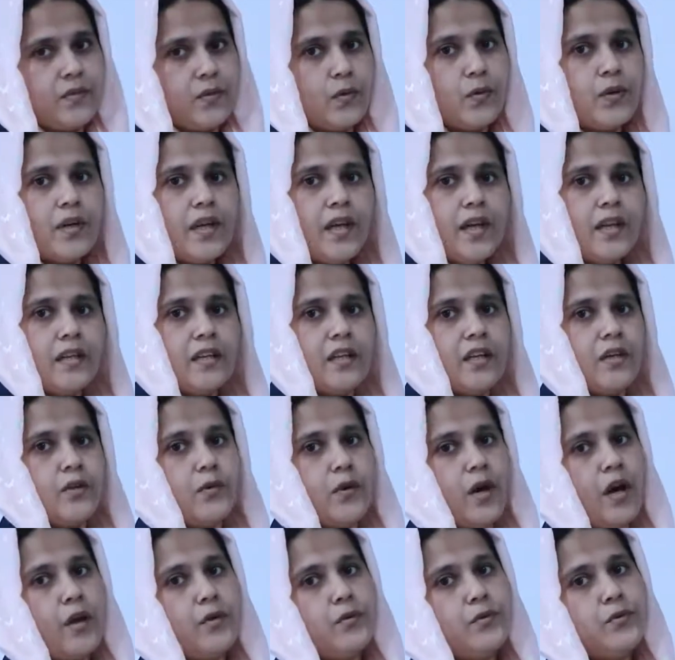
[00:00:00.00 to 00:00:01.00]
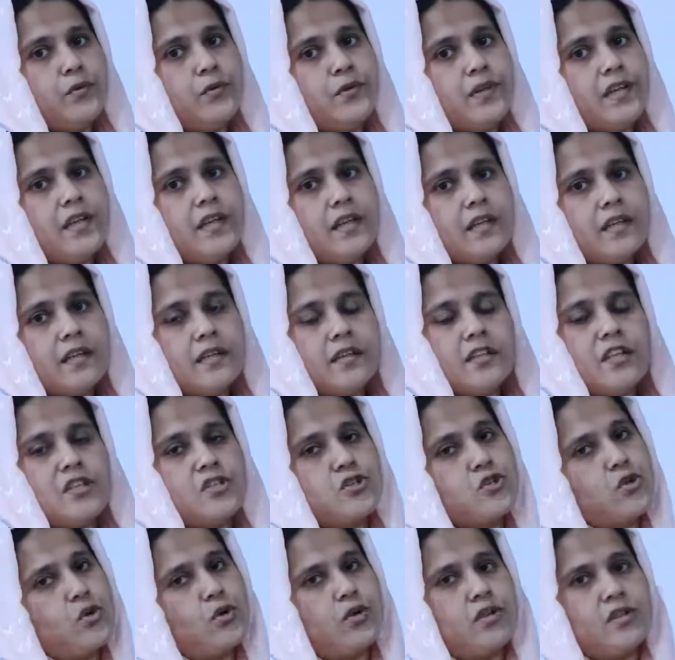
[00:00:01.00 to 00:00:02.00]
Okay, then you have to tick the
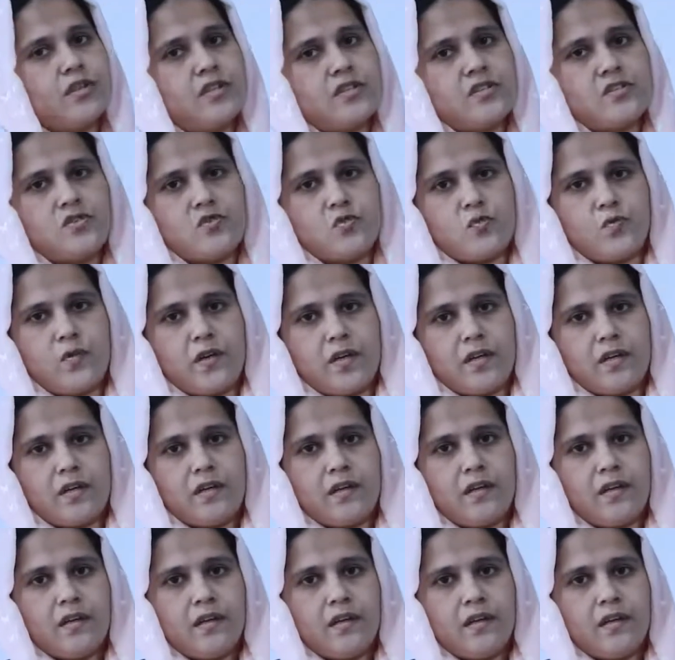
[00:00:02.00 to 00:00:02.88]
shortest one.